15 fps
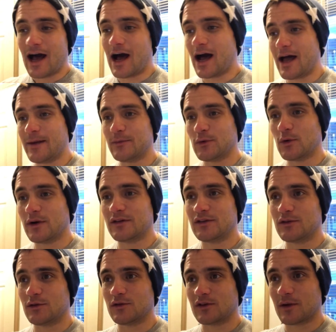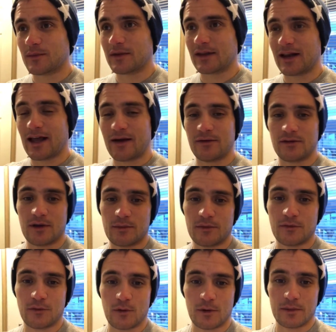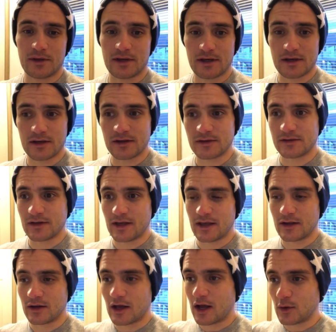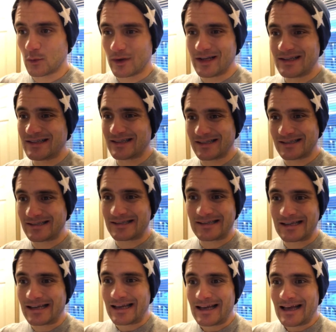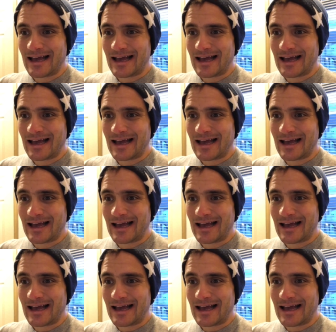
I'm going to do something that I haven't done before because in recent